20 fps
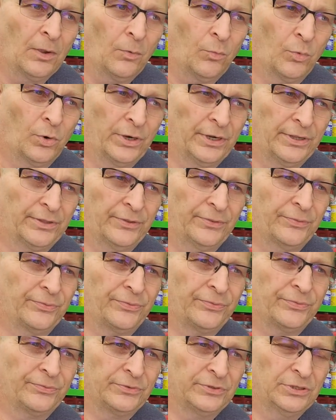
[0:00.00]

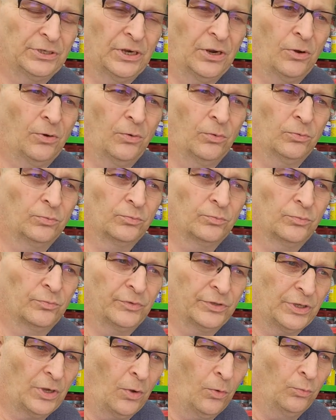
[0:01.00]
with,
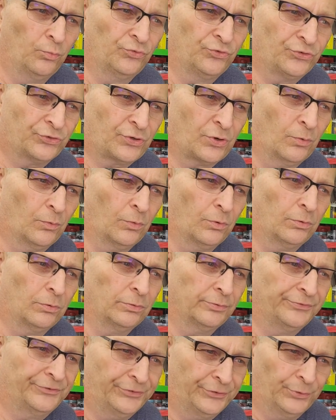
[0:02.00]
the old
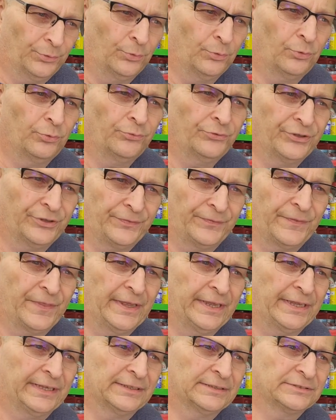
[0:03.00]
school tools and
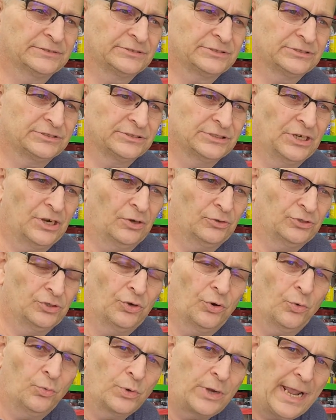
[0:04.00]
things. You
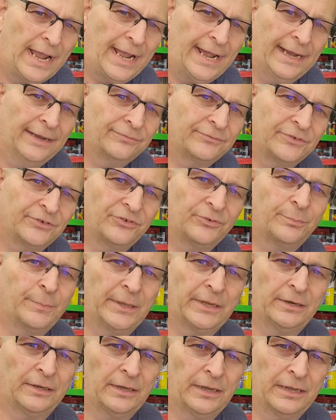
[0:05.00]
don't have to
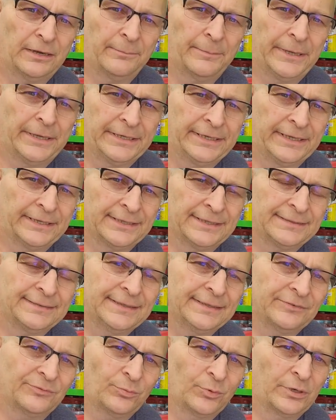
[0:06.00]
spend a lot of money. I guess
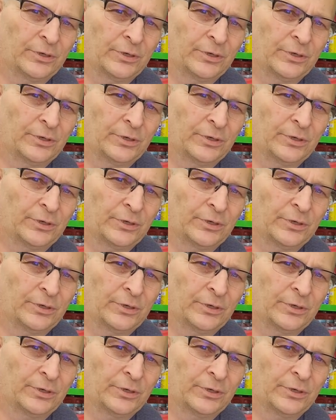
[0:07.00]
that's